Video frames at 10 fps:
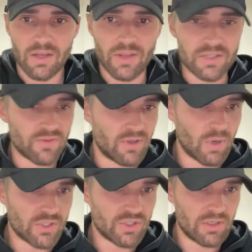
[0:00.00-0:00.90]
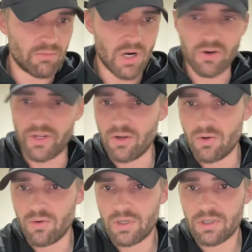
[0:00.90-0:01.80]
Thanks for the question,
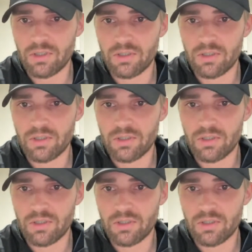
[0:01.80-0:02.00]
Mario.